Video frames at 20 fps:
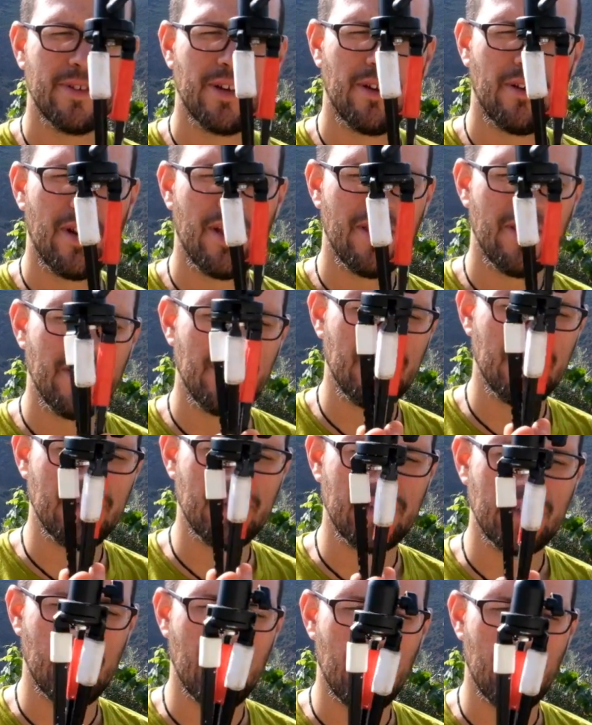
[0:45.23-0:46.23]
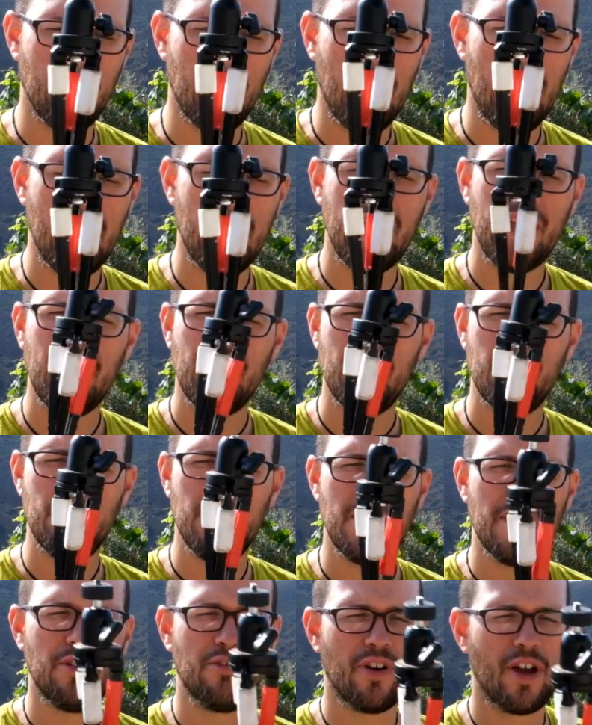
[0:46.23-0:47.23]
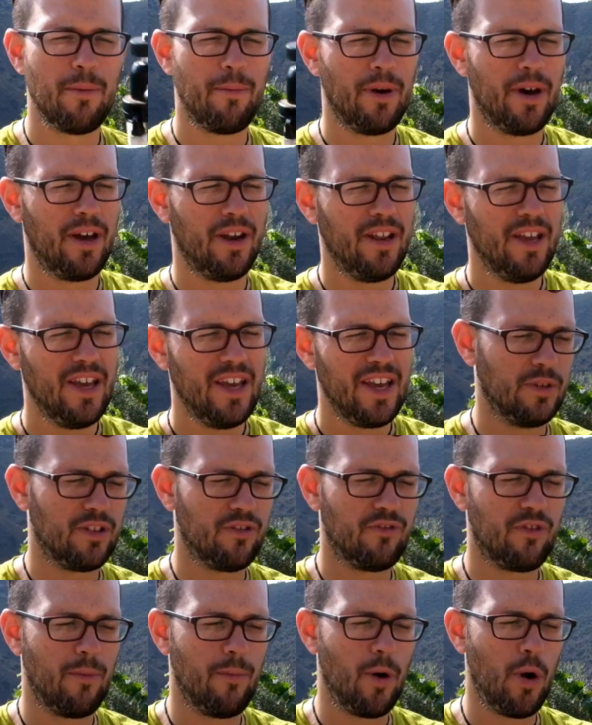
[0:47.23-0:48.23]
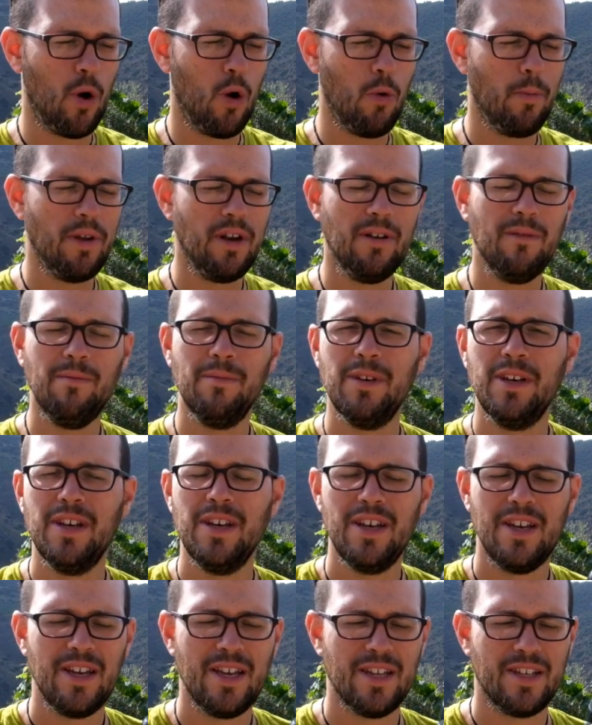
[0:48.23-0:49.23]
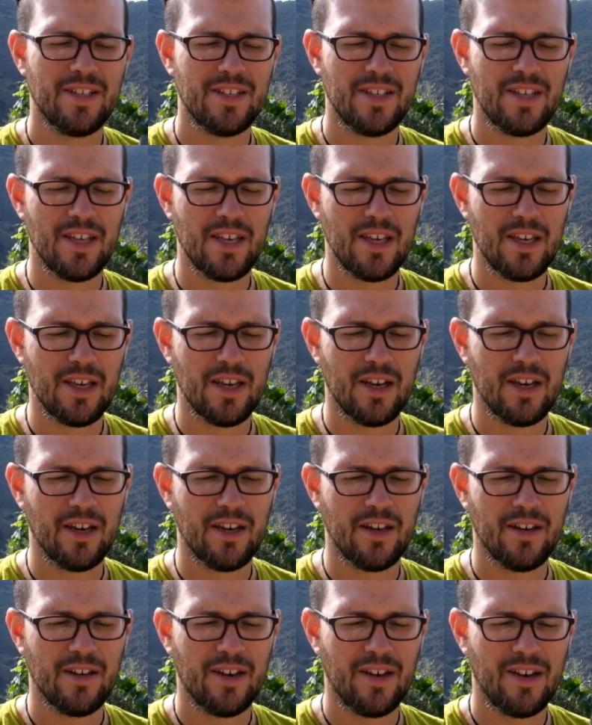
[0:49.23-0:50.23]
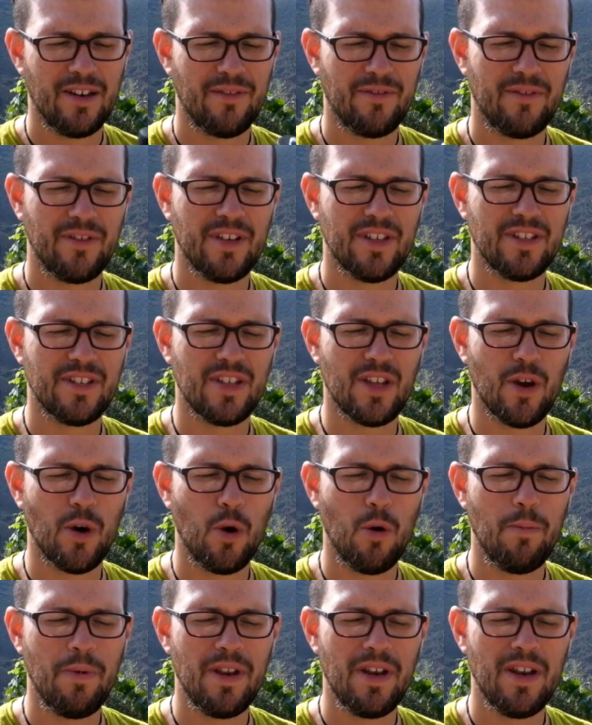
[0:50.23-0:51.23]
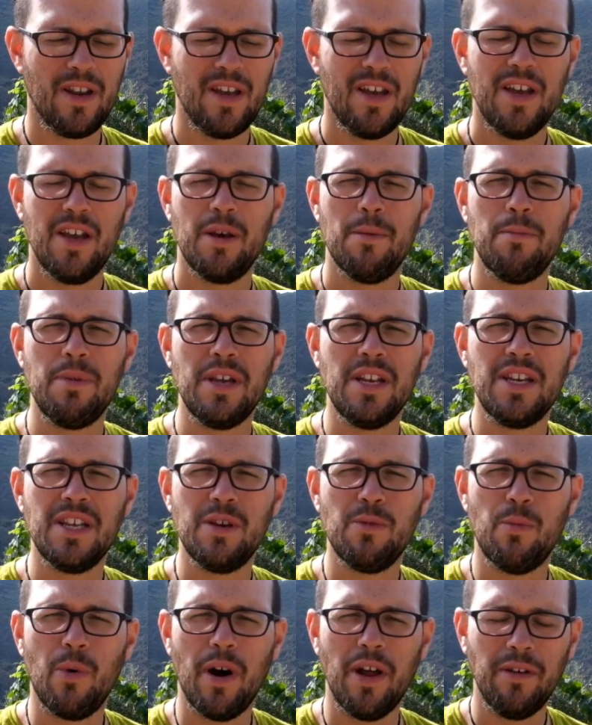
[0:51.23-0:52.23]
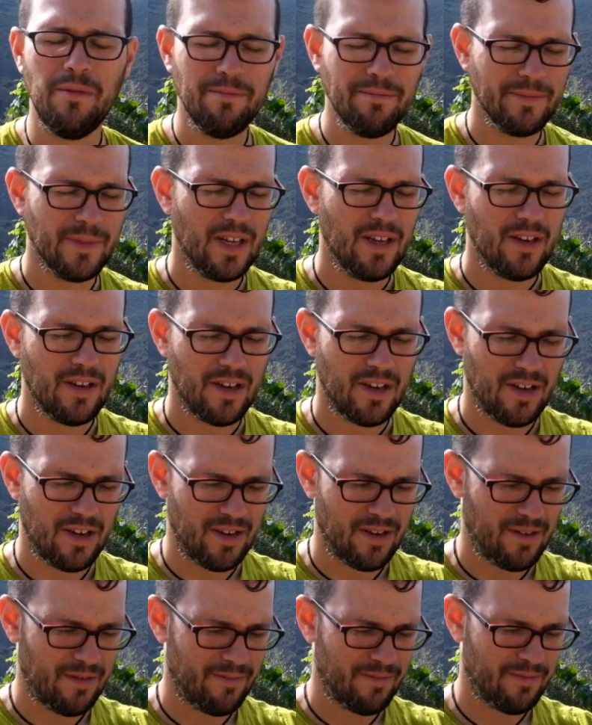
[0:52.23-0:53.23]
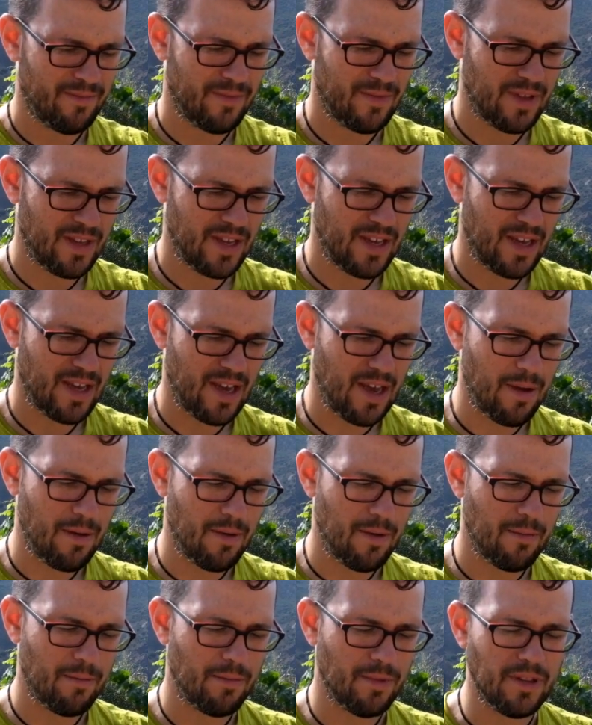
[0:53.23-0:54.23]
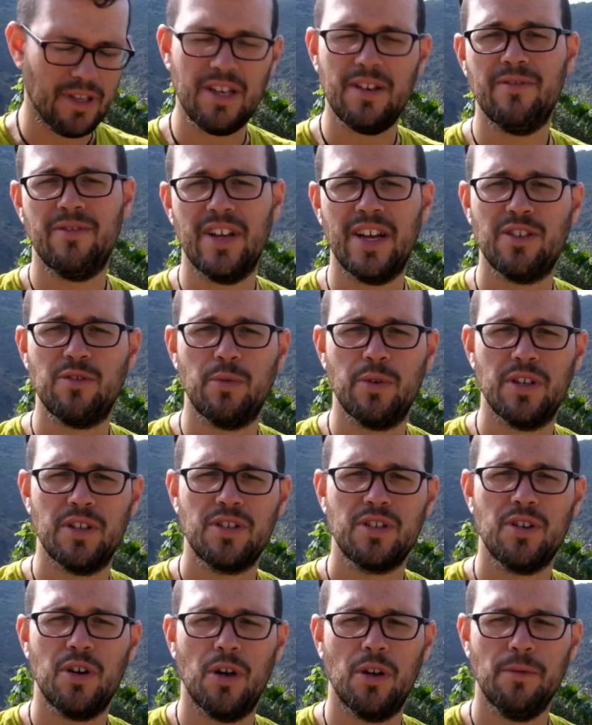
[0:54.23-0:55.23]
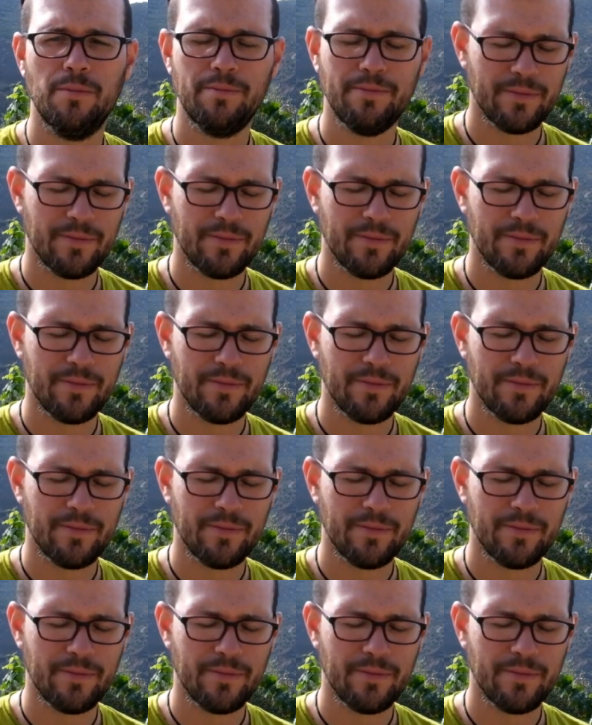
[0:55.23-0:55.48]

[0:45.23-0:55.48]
Alright, this is my mini tripod. It's from Oben. It's the Oben BD1. I believe that's what it's called.